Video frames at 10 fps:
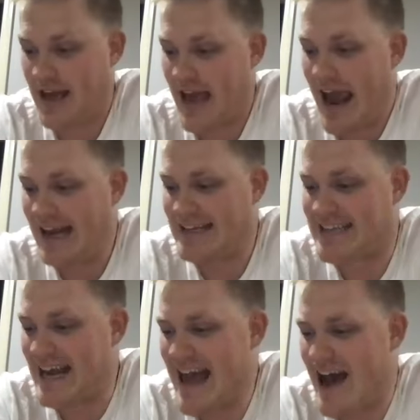And he
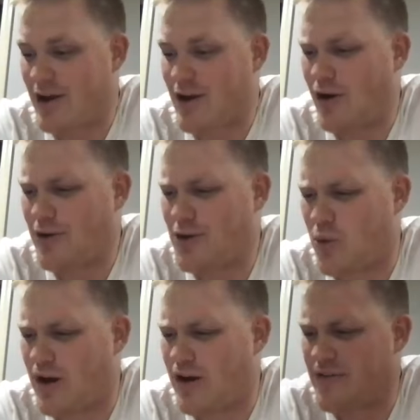sat down and called the
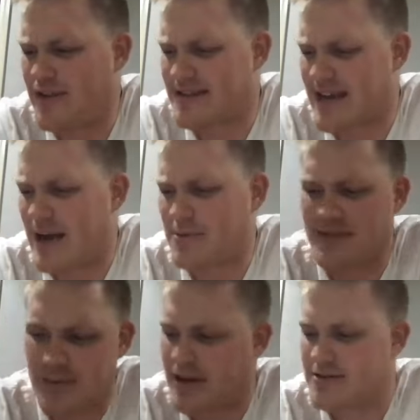12, the disciples,
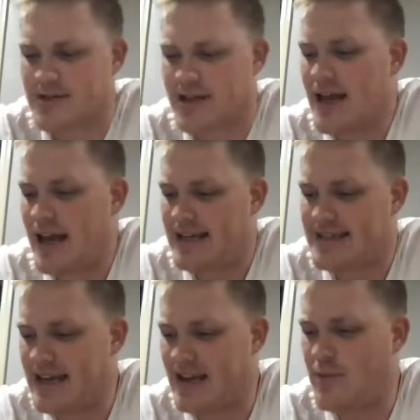the apostles, and he
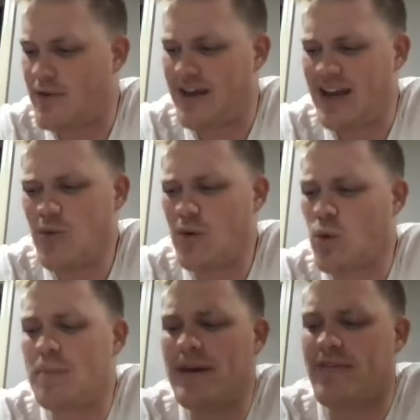said to them, "If anyone
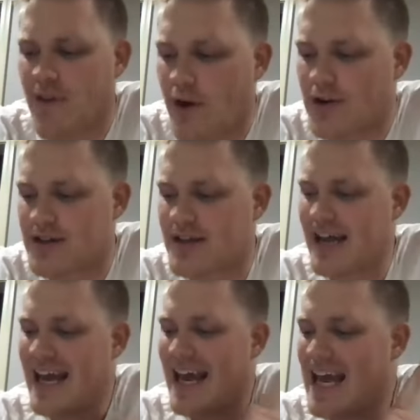would be first,
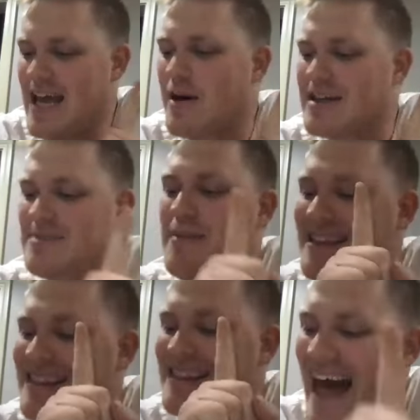he must be
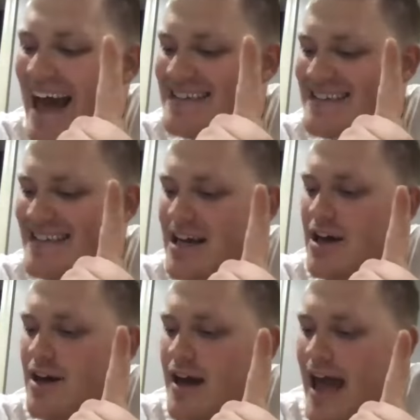last
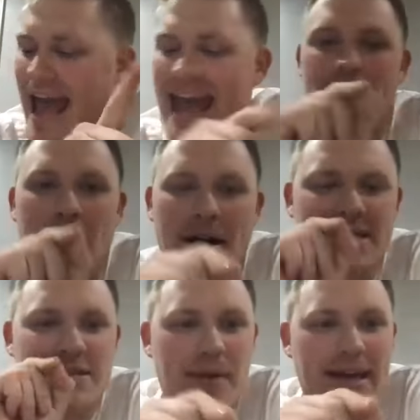and
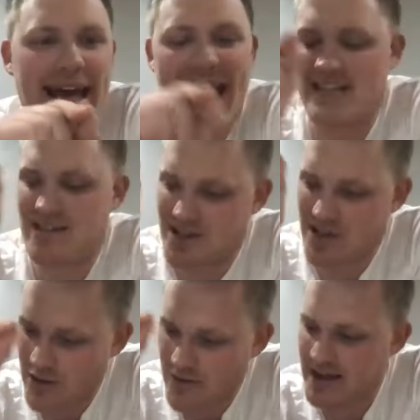must be a
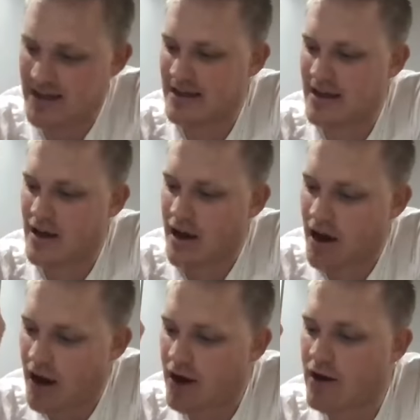servant
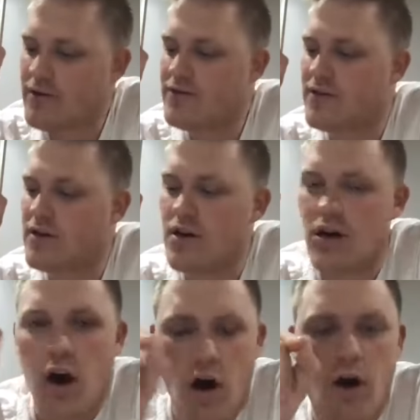of
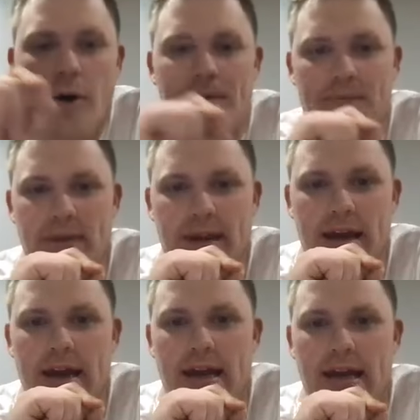all."
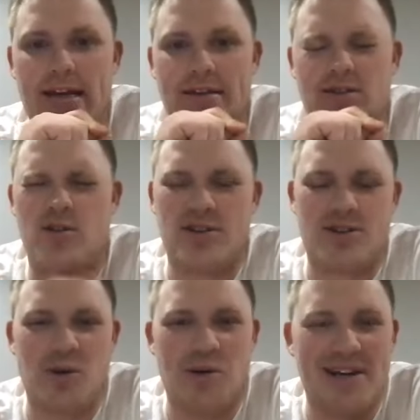So this
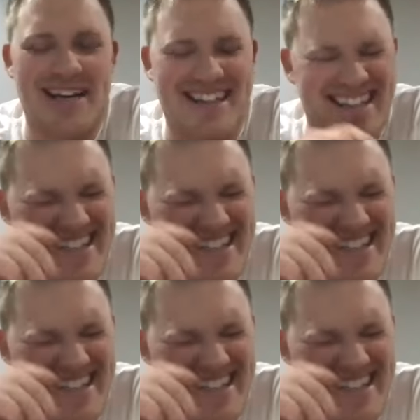story, the